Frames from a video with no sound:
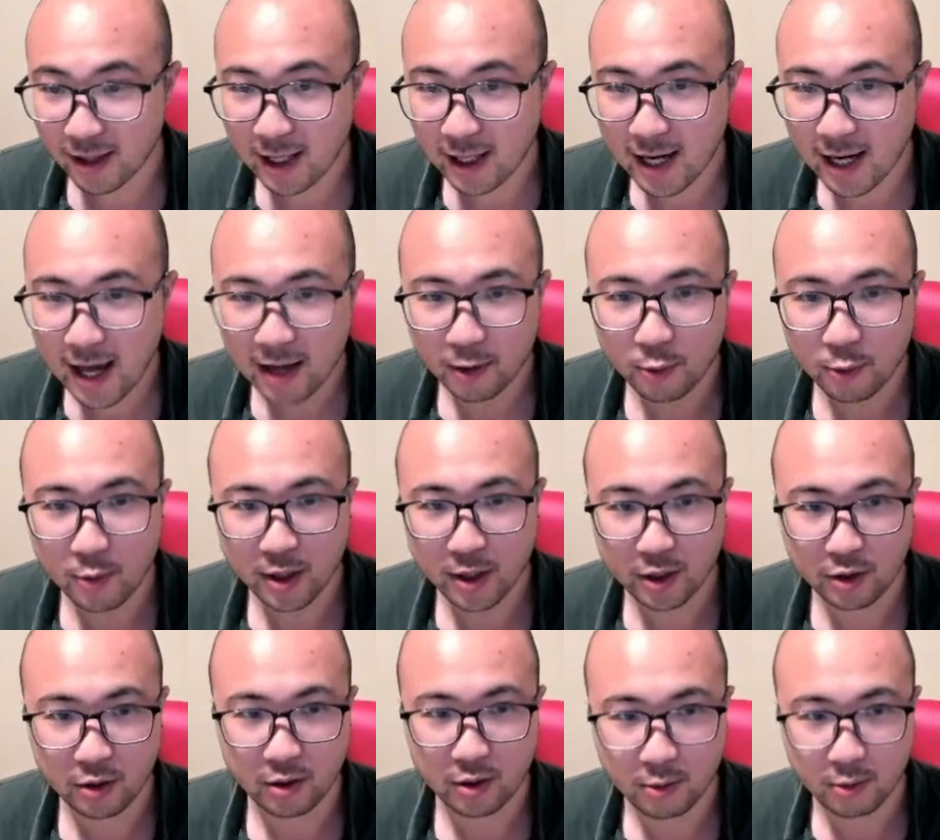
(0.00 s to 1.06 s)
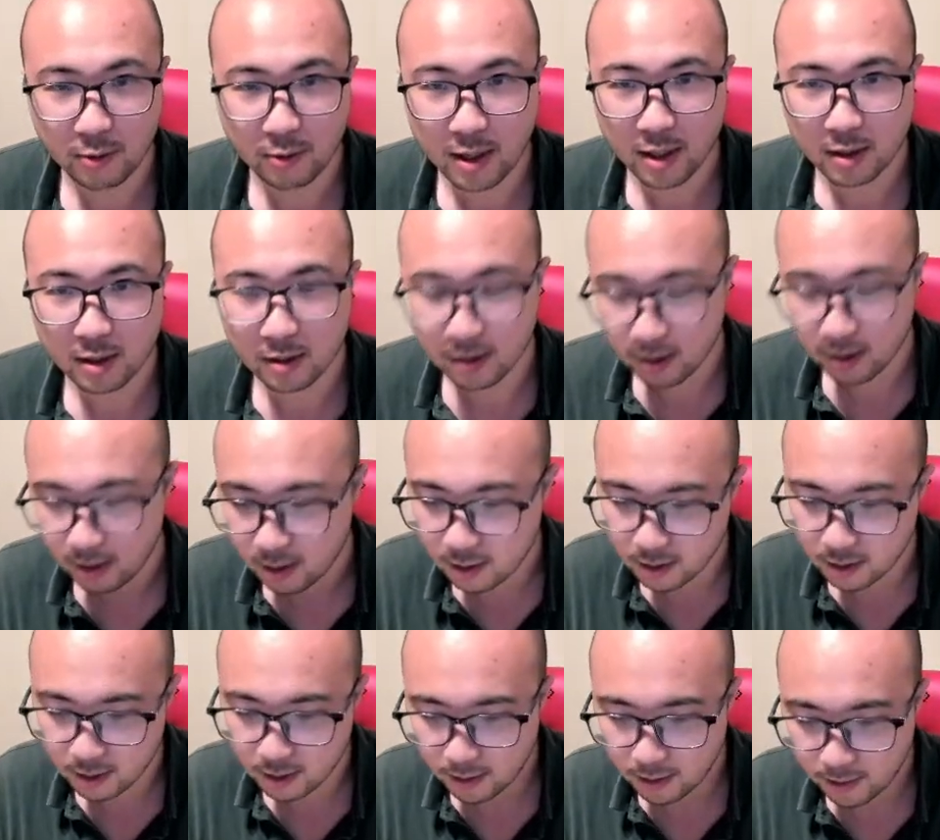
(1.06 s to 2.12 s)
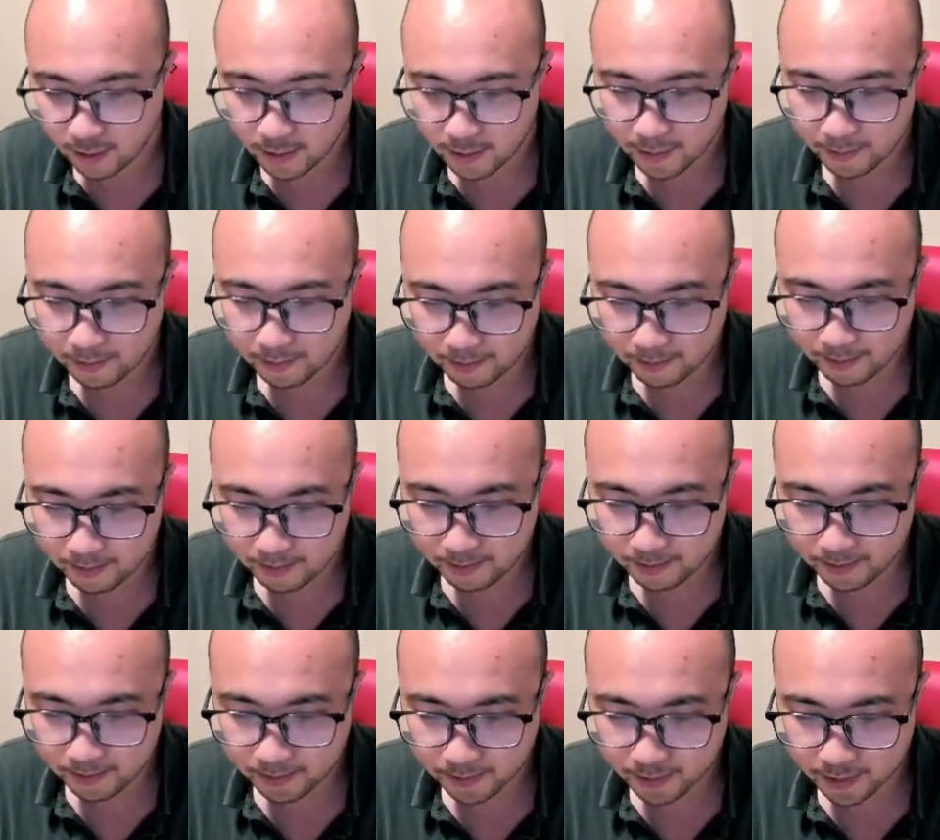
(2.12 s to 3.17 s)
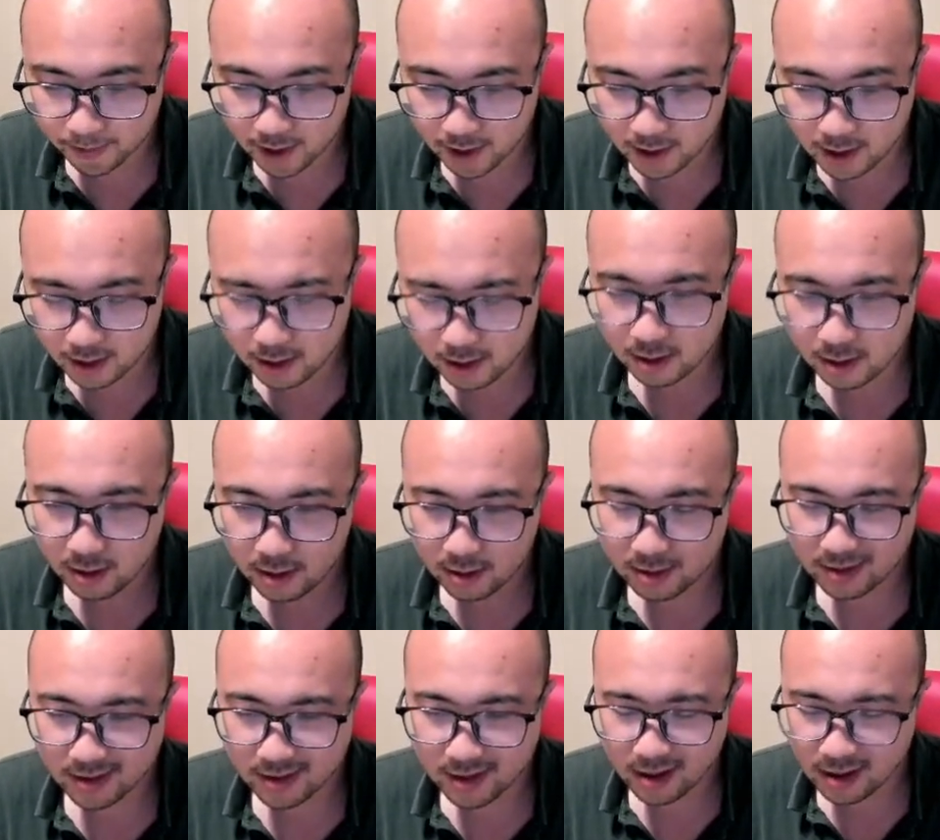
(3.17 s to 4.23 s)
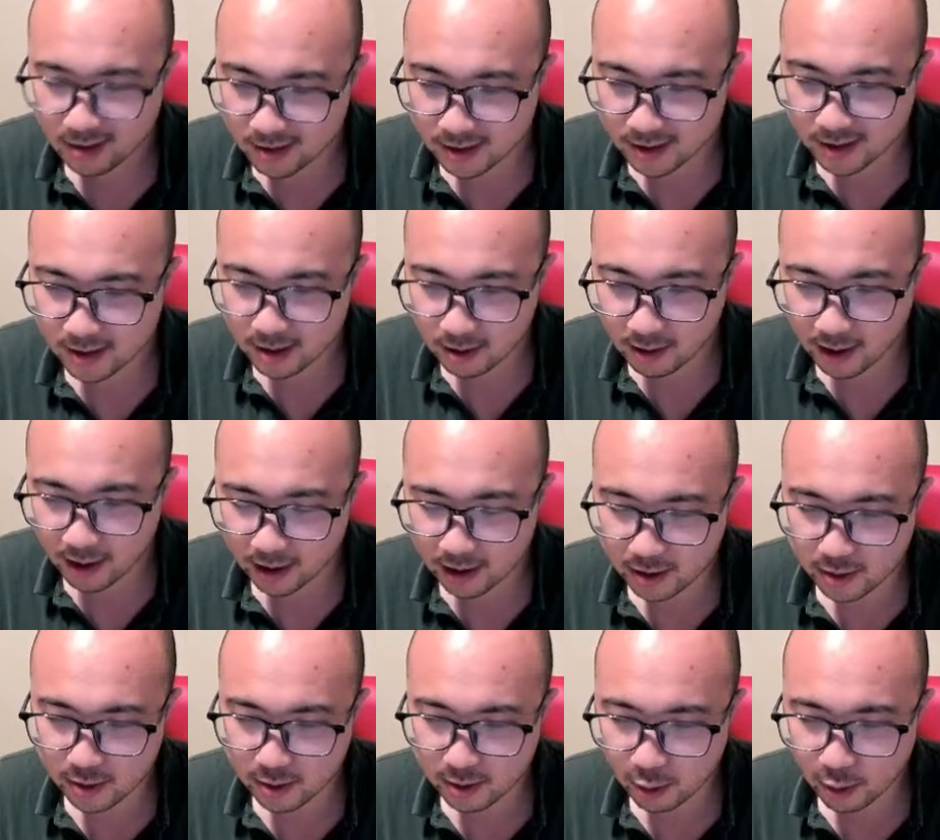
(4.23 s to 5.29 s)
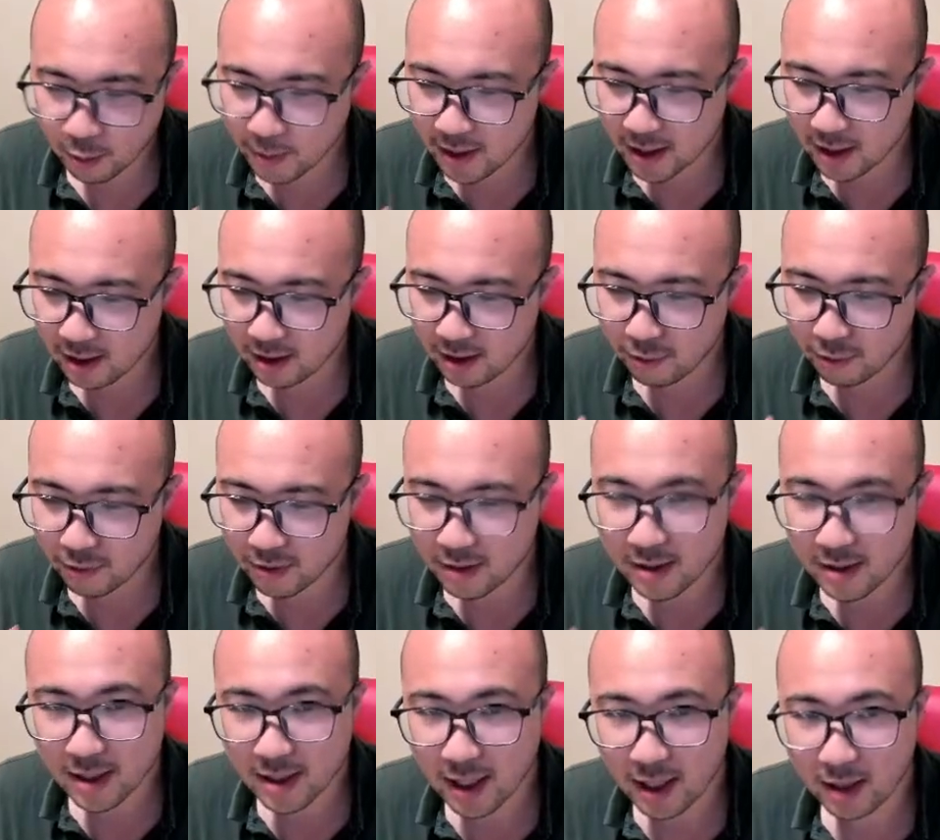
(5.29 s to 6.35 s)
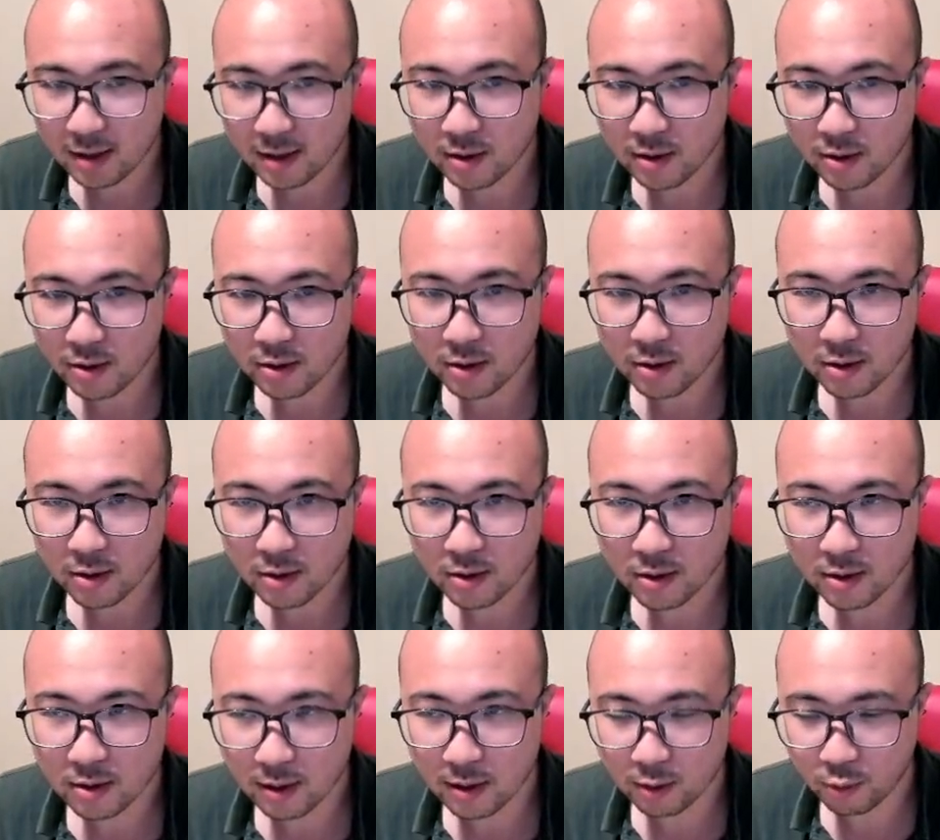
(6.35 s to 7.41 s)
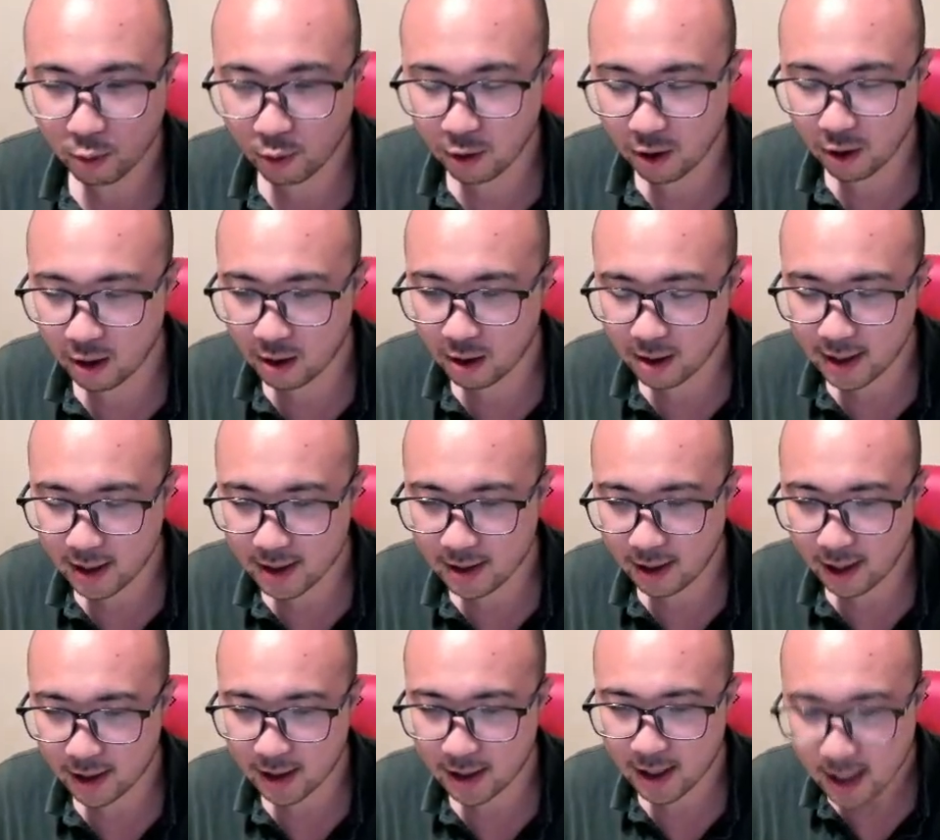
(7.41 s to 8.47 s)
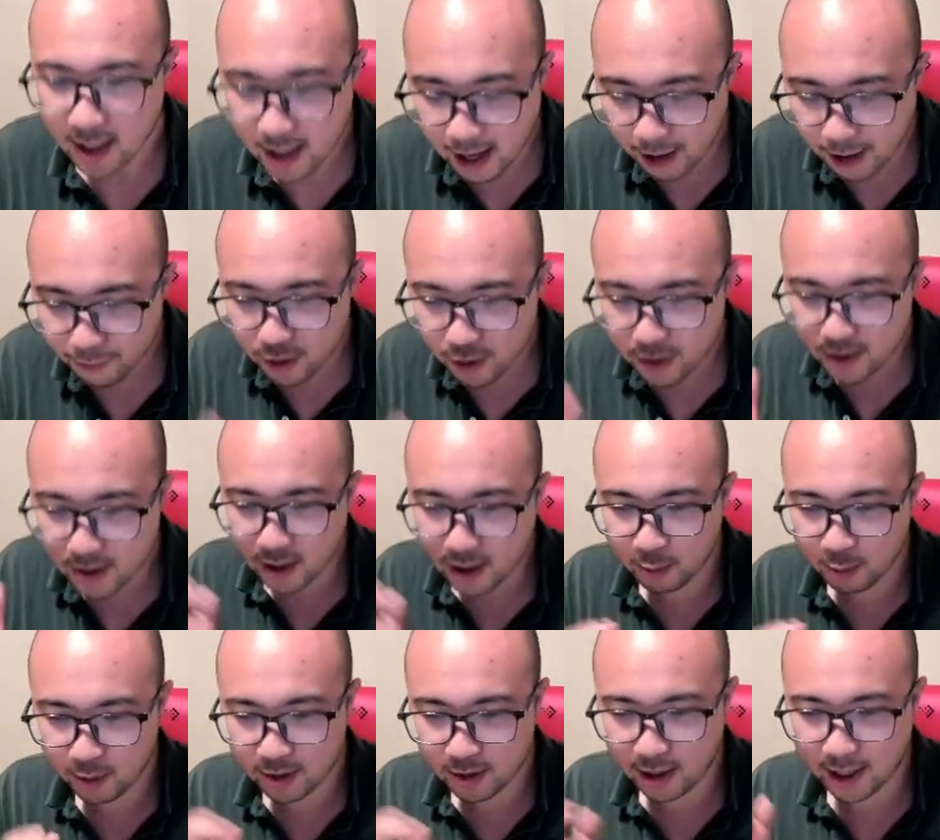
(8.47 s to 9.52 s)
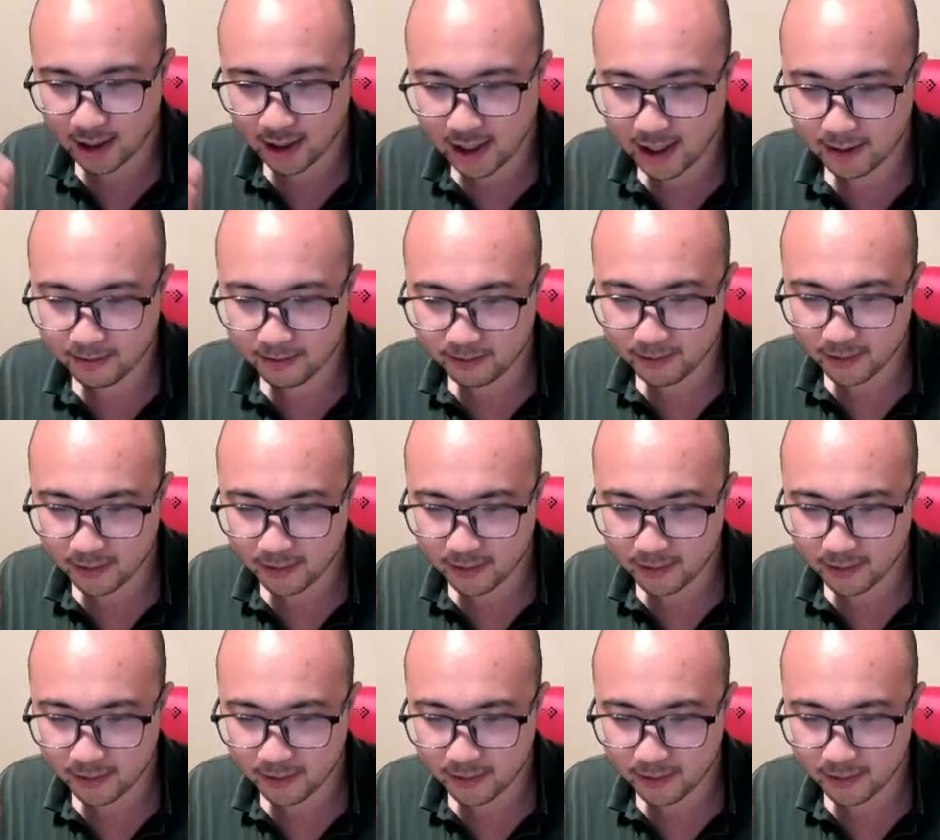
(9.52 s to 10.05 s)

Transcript: language, right? Then there are like so many different things that to learn. It's like everything was like an